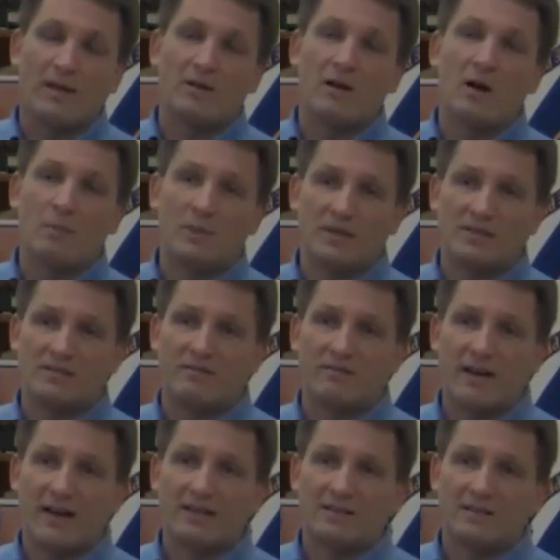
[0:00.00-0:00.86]
may not be as
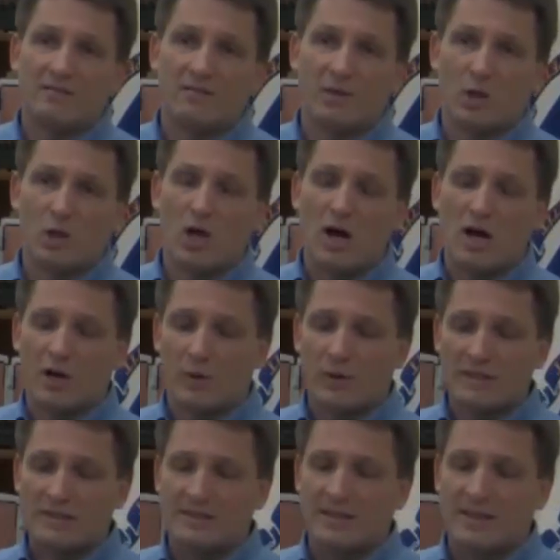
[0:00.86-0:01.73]
effective the
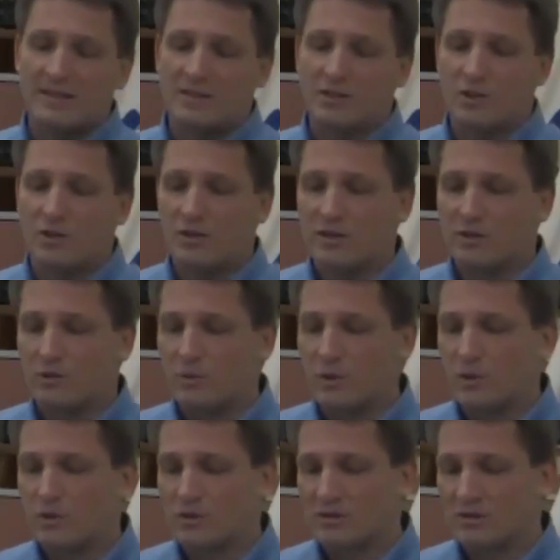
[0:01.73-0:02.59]
longer it stays in your
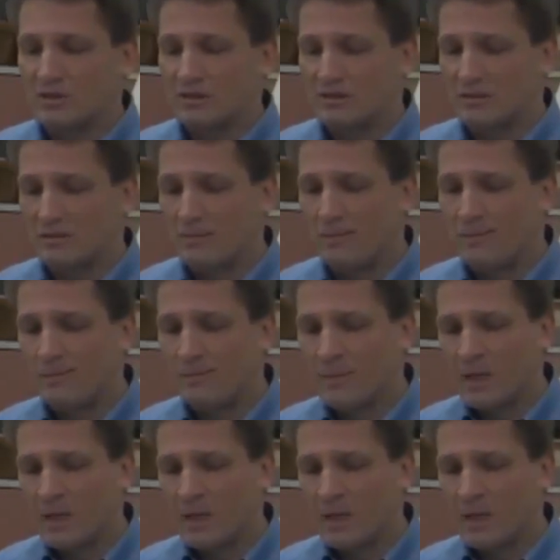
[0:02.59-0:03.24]
distribution system.